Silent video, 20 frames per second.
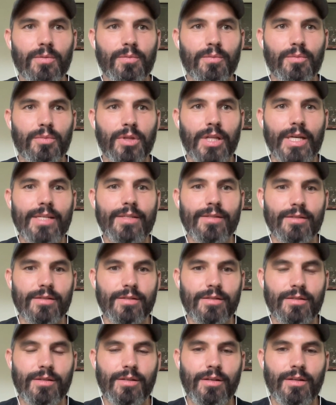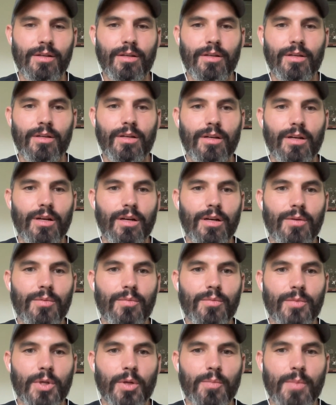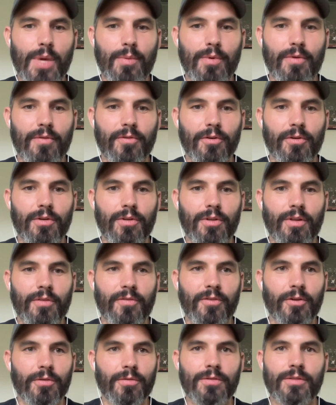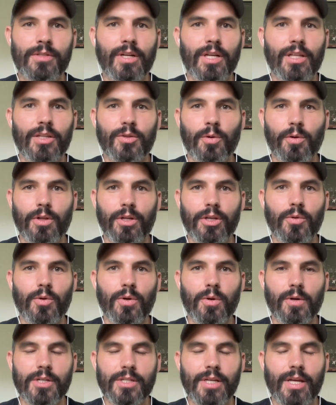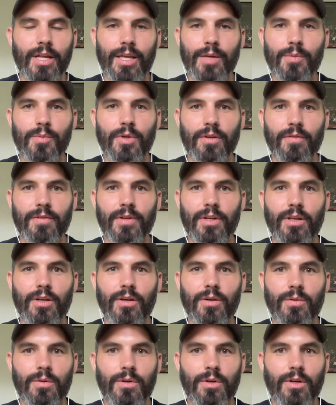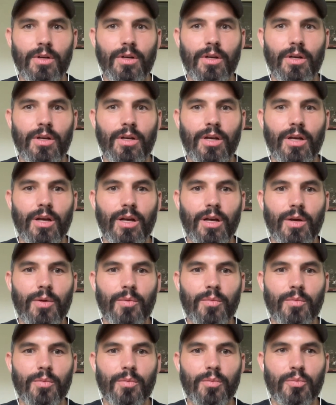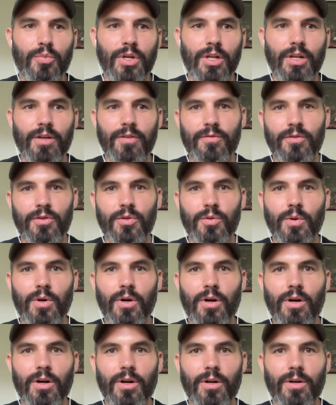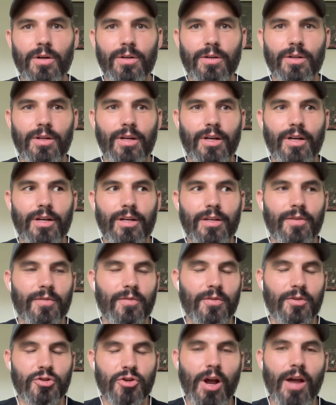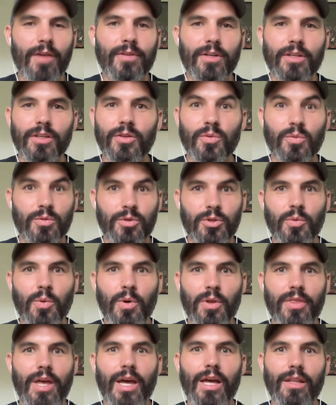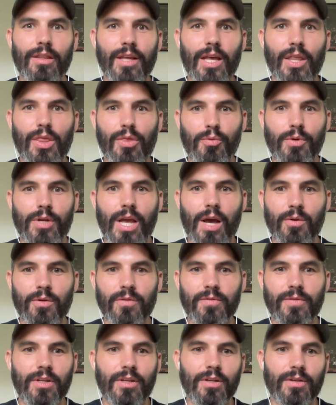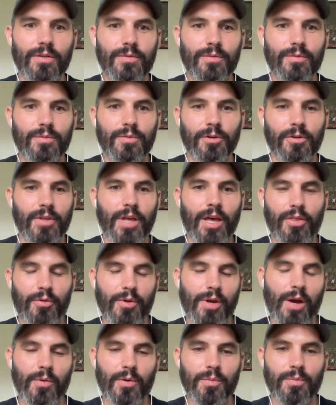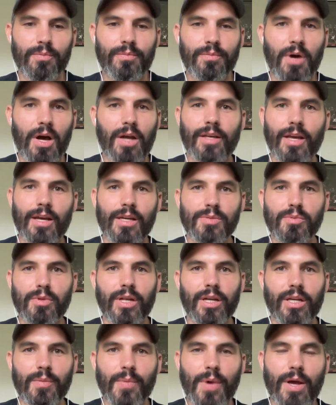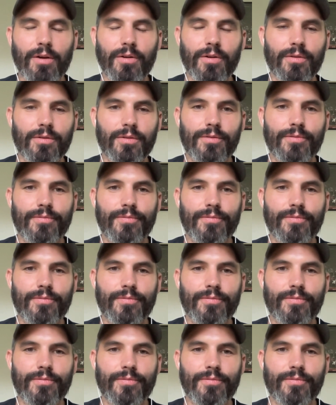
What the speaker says: places. Maybe if you're sitting on the toilet, you want to watch that 8-minute video, but if you are if you're driving, you want that 3-hour video or that 3-hour podcast playing in the background.